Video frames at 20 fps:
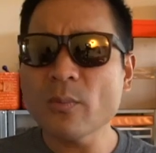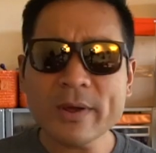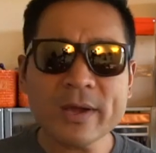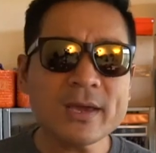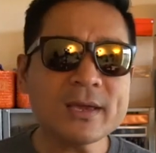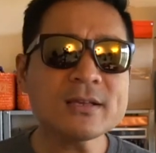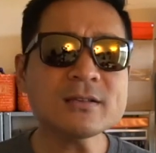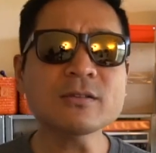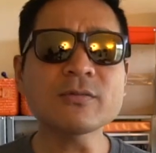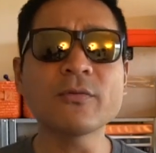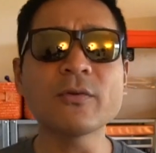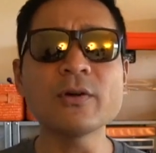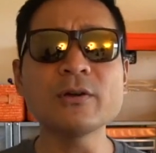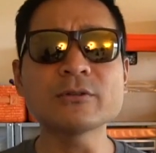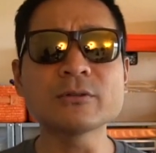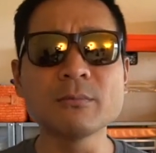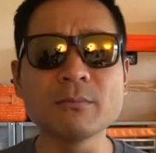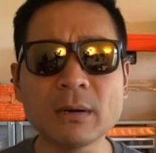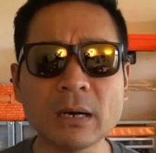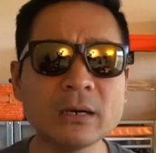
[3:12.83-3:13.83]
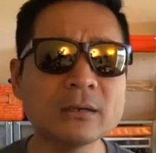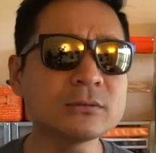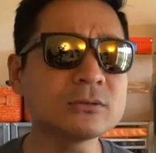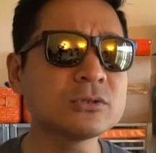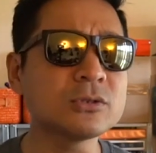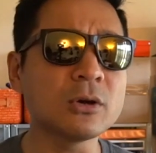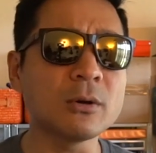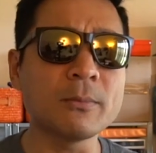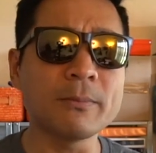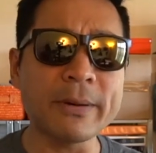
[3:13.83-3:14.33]
ways for you to mount
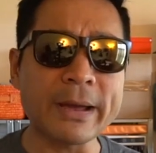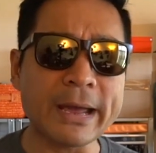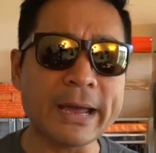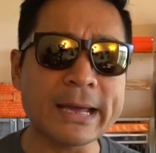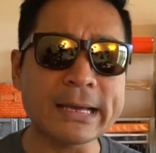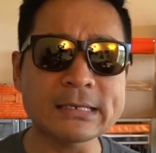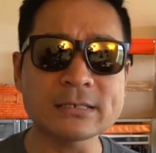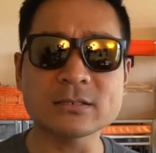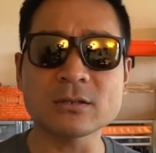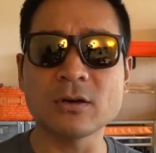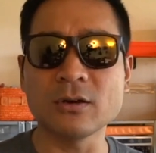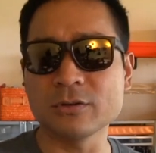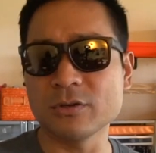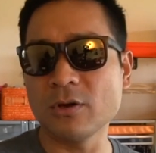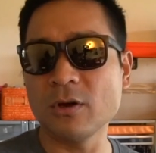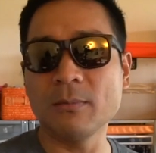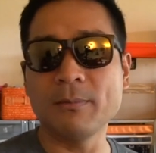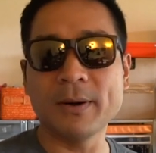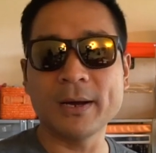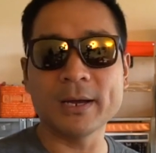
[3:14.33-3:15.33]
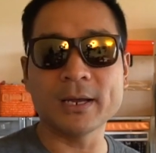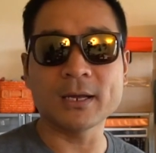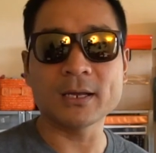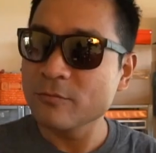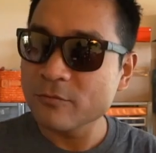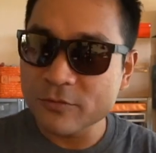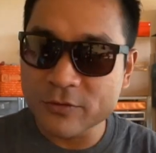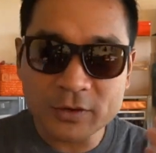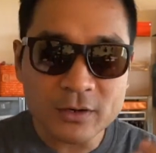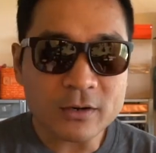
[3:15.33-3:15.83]
your bags on your
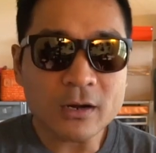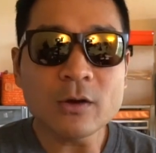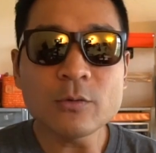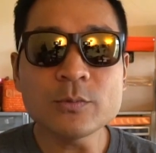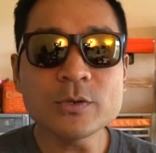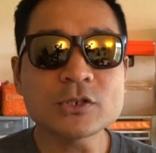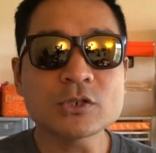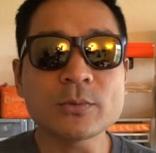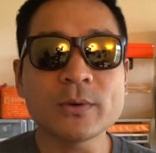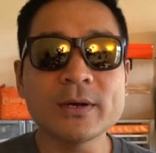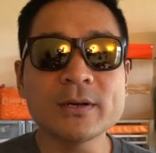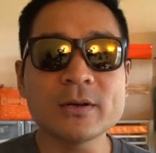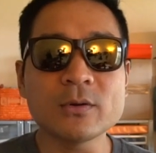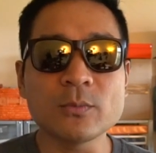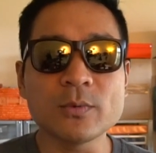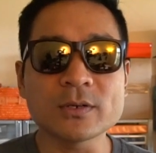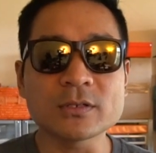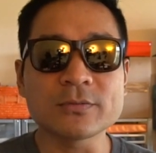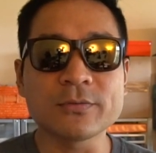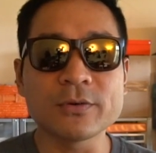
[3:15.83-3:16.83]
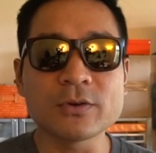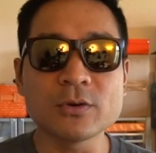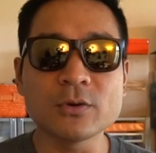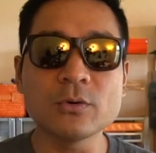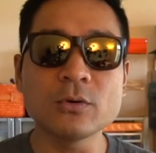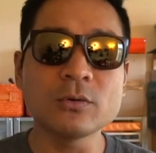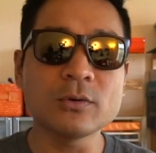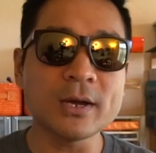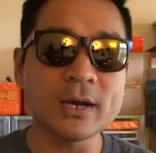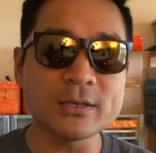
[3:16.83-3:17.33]
bike. Figure out which one that works for
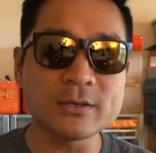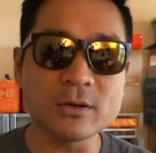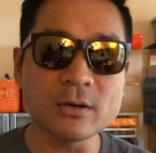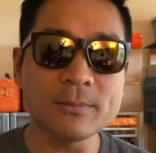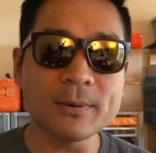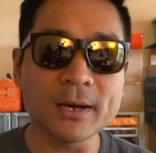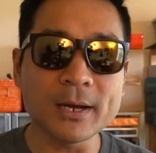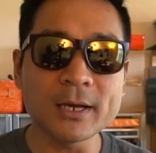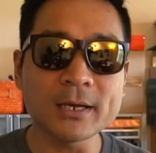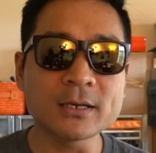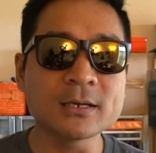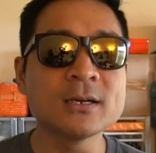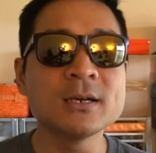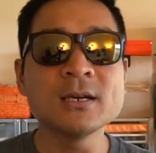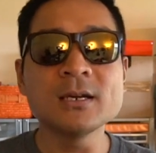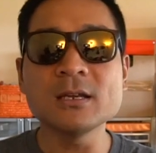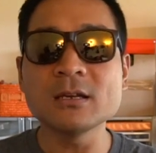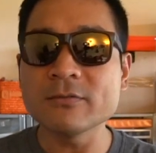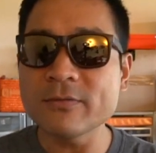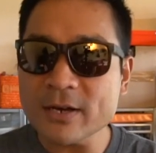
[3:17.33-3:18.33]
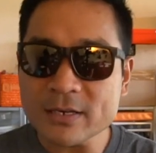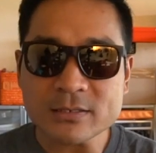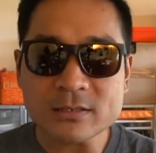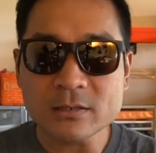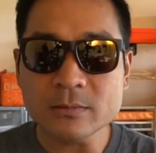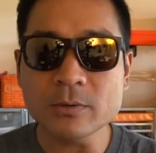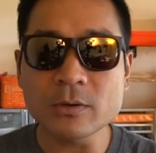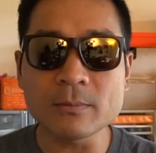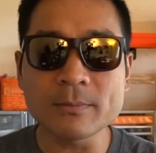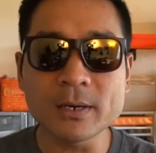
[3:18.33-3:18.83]
you and your bike. Invest a
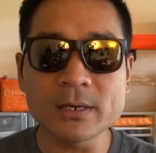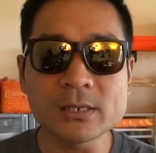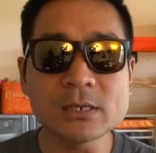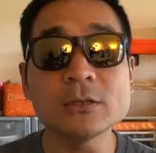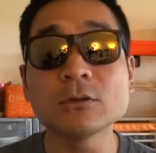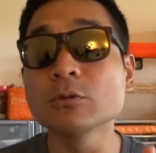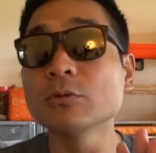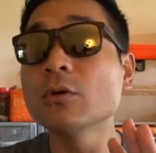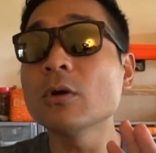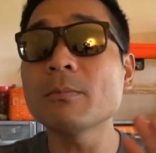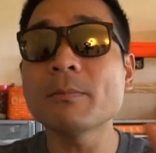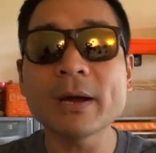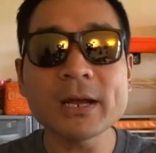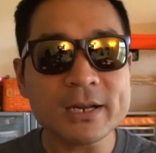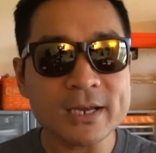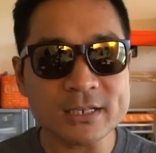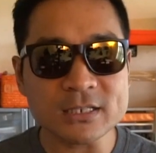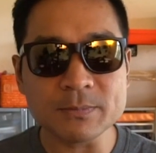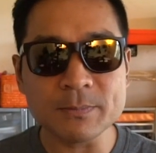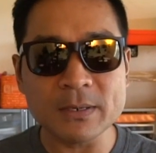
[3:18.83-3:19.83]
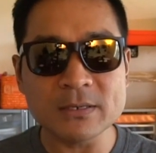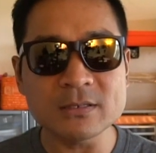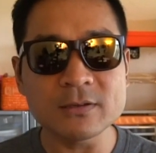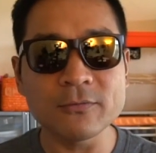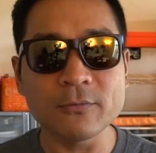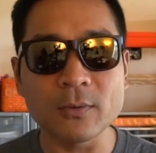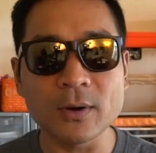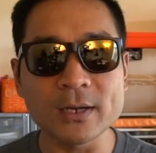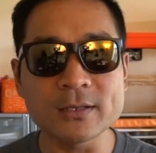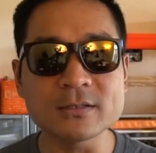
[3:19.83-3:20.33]
little bit of money. Do not buy the
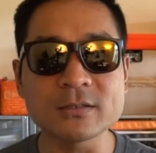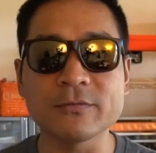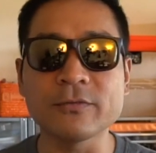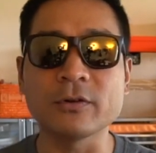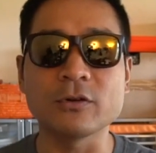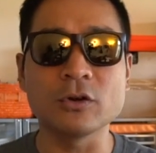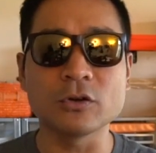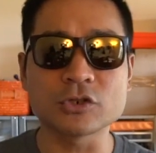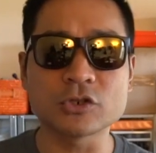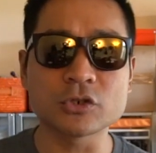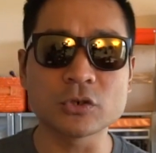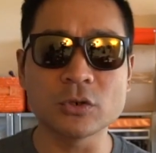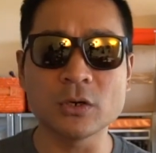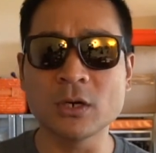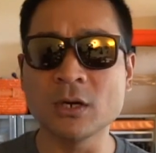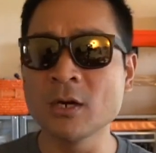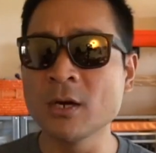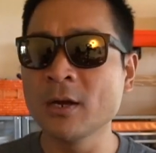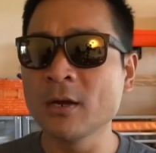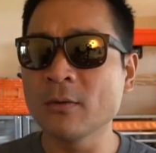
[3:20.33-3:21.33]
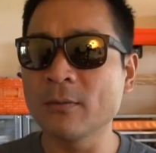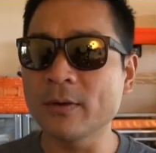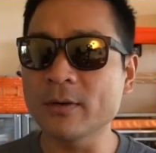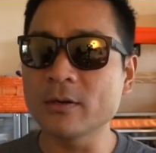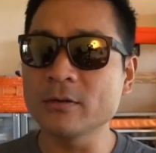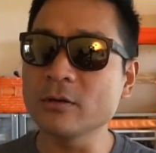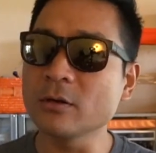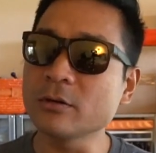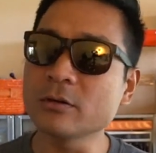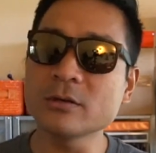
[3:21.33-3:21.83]
expensive ones if you're not sure whether
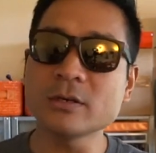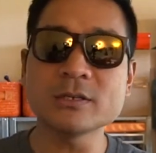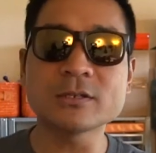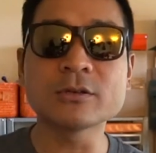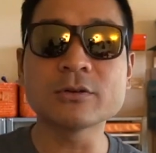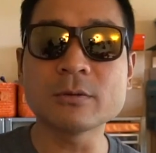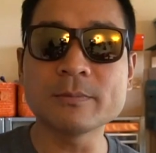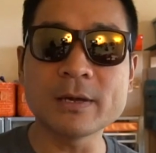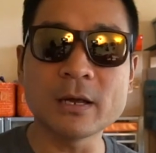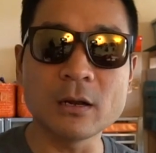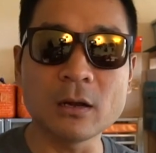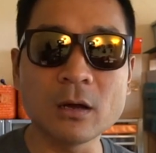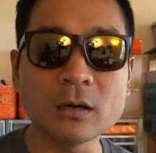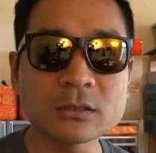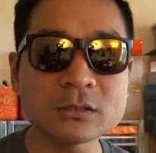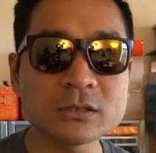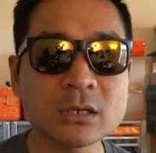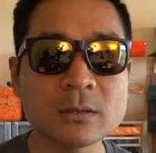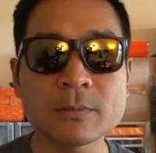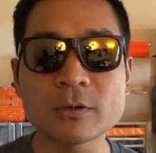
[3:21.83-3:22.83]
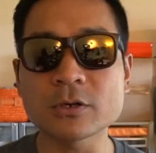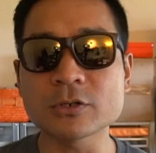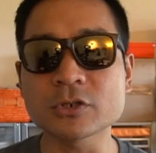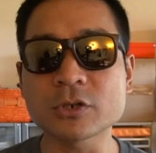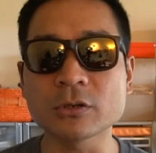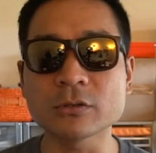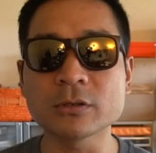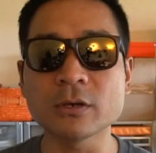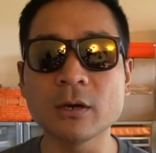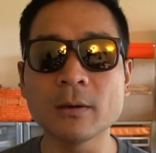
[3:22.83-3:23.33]
it's gonna be a long term or a
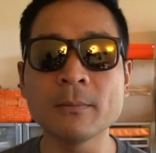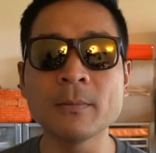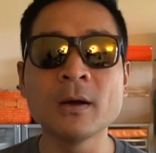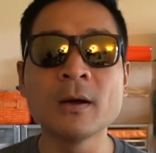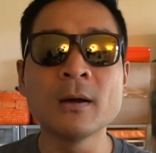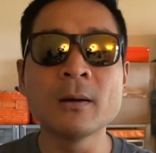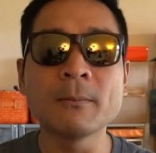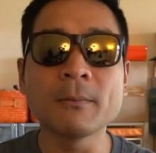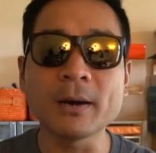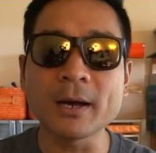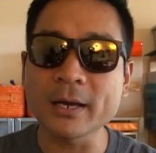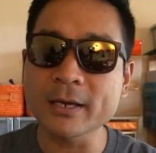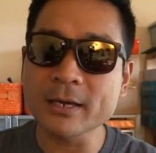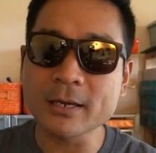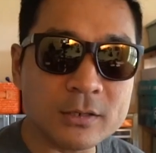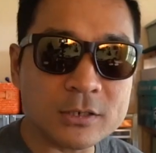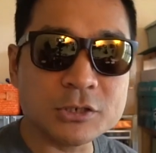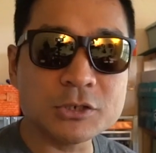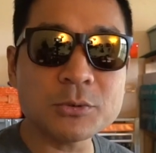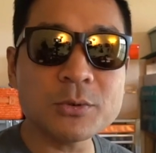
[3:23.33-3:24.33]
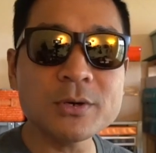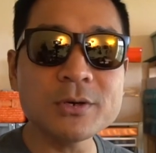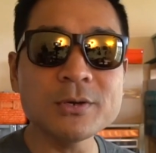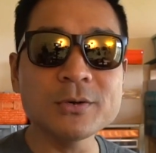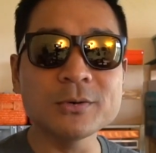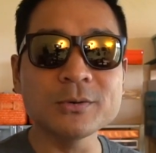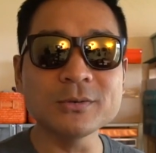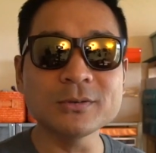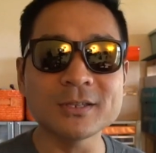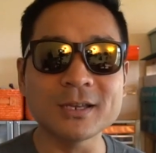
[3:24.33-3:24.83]
short term. But I can assure
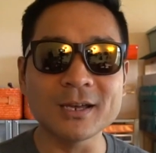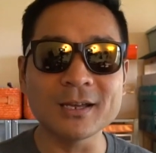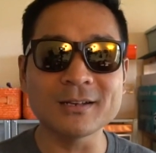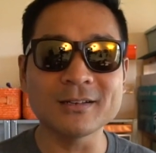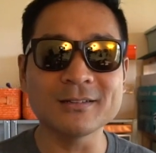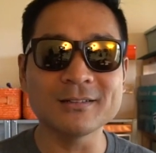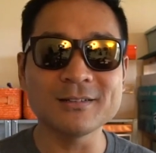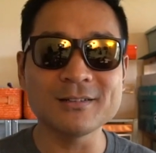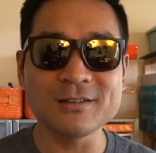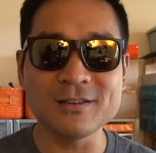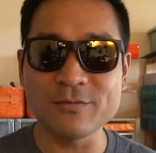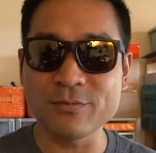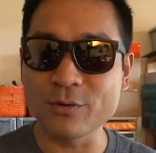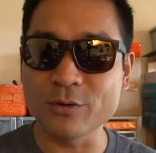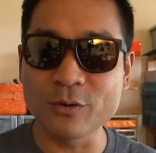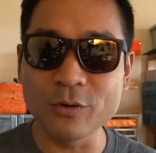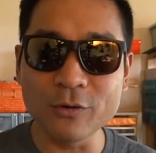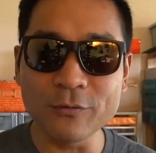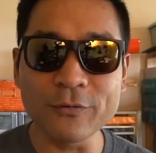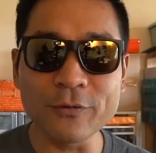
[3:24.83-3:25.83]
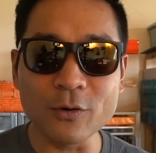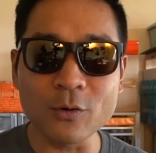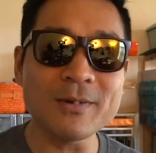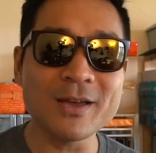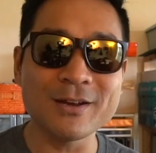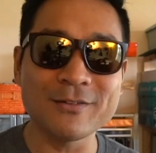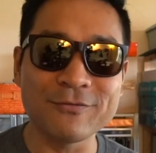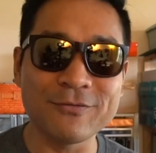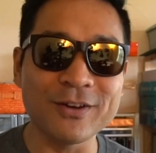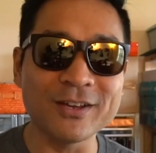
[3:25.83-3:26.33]
you that if you go for an
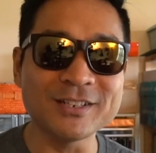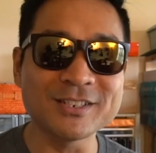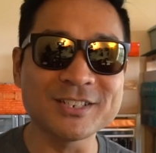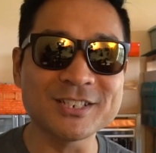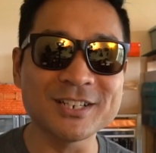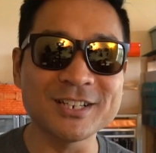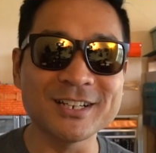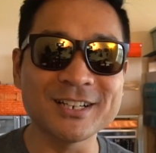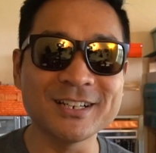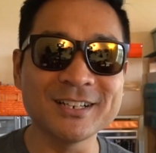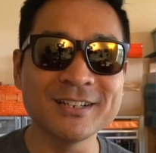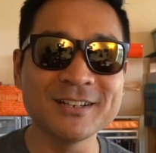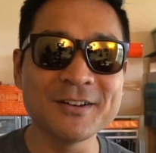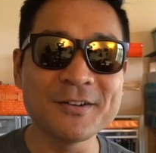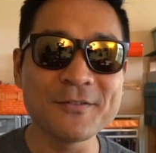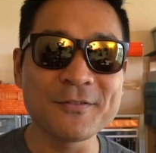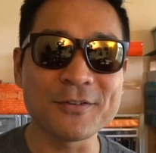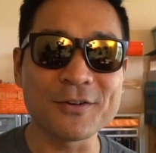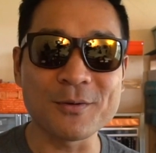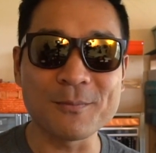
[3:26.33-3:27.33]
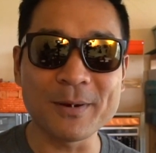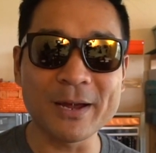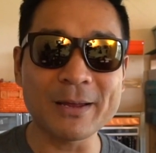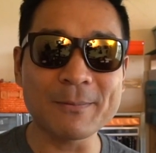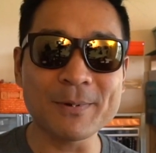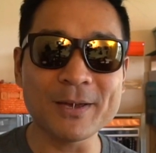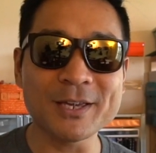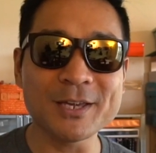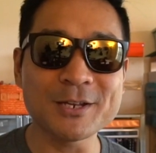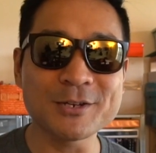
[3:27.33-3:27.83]
adventure, for a bike
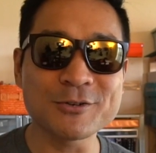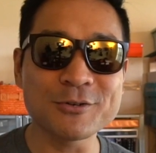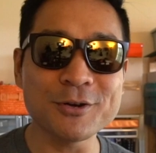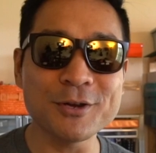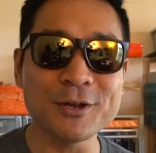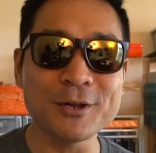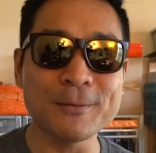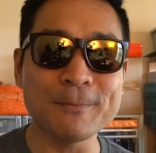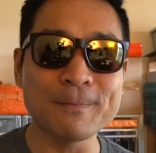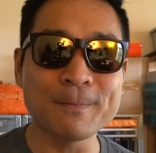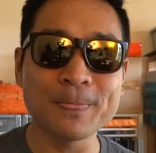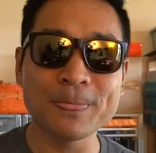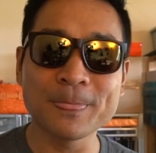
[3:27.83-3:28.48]
packing trip,